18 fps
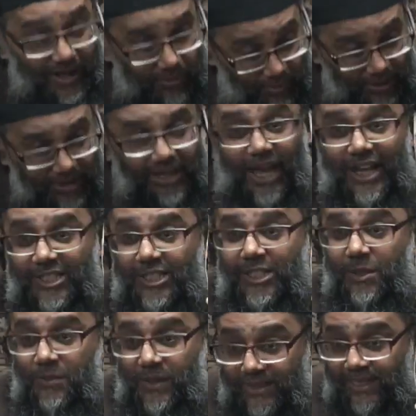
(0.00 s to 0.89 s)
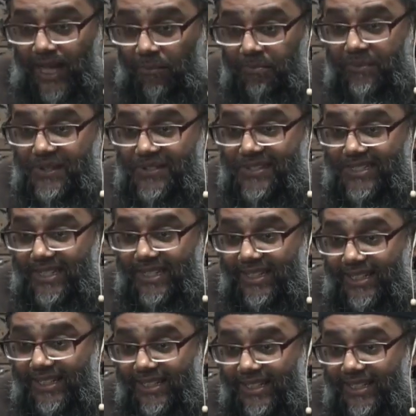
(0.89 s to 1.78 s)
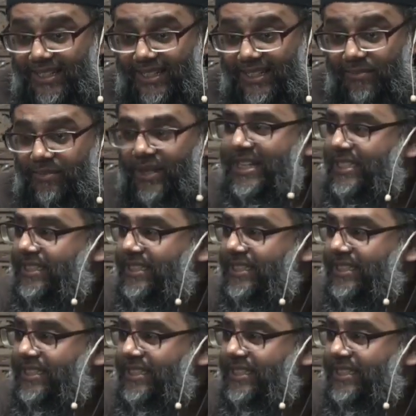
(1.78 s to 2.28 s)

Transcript: We'd like to do it with numbers, but